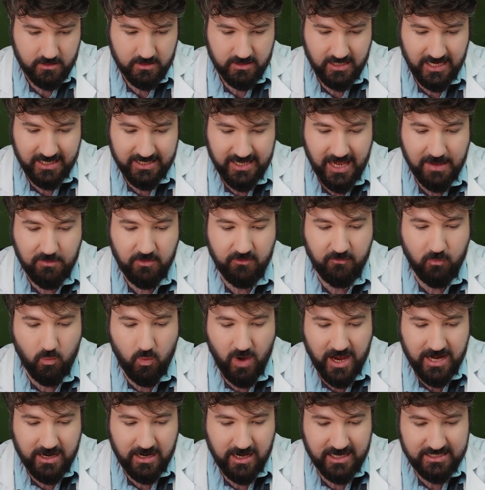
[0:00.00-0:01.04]
So that came off
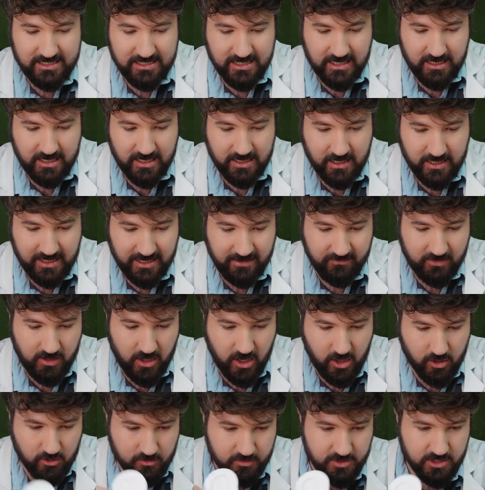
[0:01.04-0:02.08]
way nicer than I even
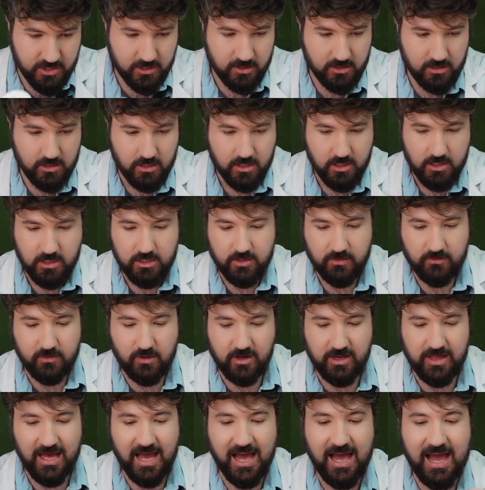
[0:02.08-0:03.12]
hoped. So we've
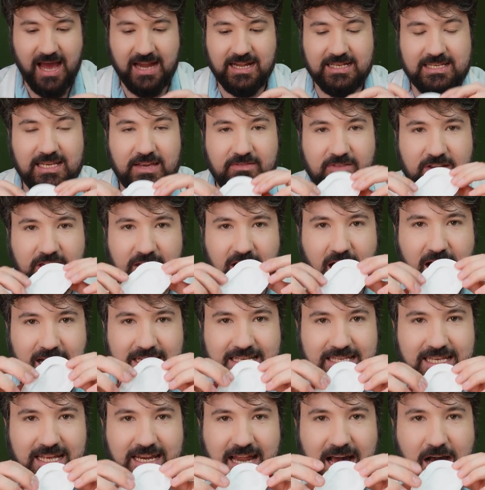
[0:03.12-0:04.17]
got it there, and it's even
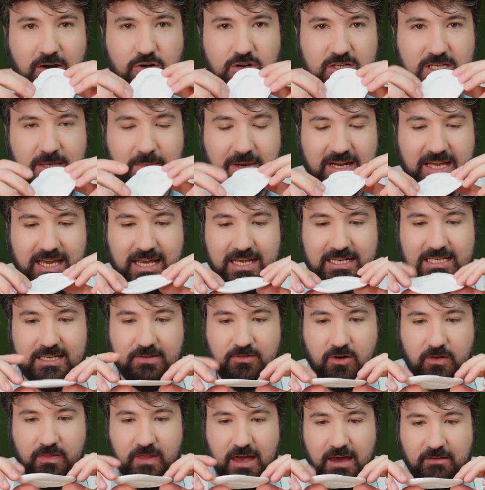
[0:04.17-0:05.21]
nicely now got some
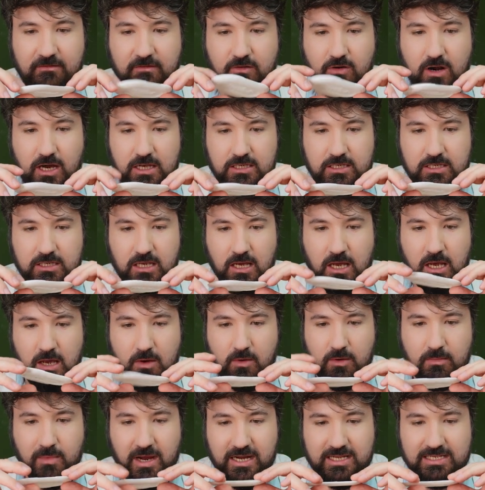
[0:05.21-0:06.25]
adhesive on there for us.
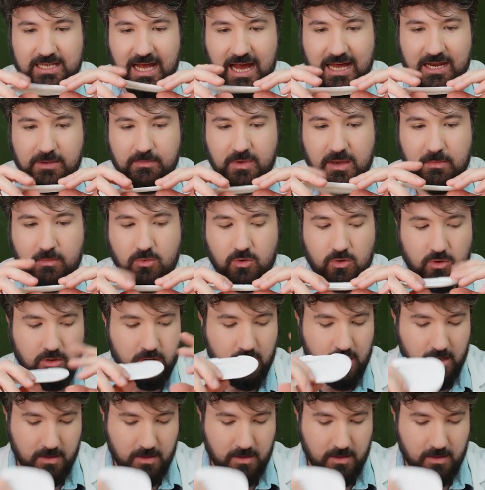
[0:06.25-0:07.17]
We might need to add a bit more.